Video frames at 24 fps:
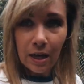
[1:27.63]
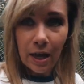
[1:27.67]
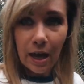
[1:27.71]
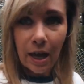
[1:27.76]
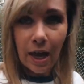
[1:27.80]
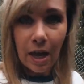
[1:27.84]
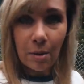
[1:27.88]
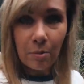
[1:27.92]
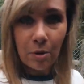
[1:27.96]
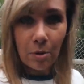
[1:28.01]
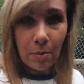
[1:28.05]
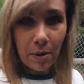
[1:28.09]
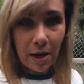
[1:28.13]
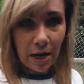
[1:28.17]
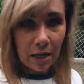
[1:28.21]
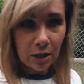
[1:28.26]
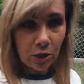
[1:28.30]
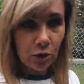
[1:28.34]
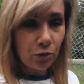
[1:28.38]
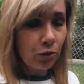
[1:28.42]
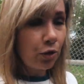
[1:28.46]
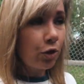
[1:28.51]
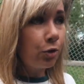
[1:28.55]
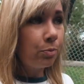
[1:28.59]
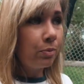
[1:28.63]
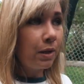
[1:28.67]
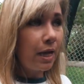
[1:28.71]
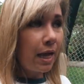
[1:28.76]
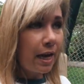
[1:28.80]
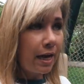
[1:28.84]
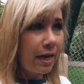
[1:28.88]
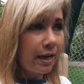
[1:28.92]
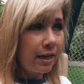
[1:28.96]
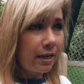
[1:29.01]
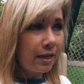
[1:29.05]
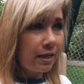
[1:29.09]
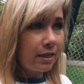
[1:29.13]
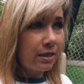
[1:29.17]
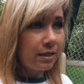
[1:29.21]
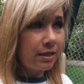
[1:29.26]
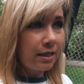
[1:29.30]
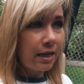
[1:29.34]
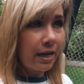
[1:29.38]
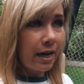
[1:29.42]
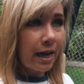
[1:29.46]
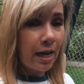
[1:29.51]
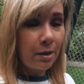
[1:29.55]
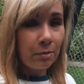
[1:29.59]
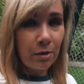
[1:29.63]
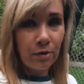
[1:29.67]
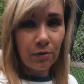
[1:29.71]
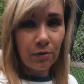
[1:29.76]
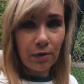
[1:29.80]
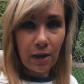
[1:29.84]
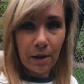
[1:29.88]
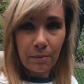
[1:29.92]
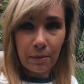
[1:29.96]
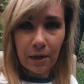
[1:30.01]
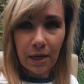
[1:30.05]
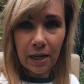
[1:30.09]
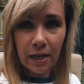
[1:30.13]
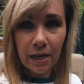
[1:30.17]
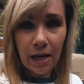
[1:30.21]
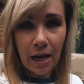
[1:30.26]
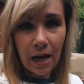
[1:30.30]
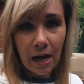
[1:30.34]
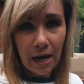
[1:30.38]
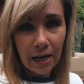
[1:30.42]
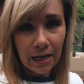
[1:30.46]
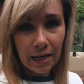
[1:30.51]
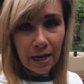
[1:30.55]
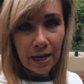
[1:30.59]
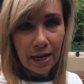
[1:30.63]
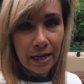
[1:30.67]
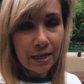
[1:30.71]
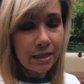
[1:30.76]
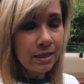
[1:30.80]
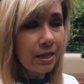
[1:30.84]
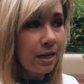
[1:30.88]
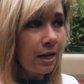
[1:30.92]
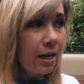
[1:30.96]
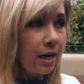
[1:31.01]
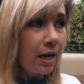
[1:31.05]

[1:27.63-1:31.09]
Amber Marshall, who plays Amy Fleming in Heartland,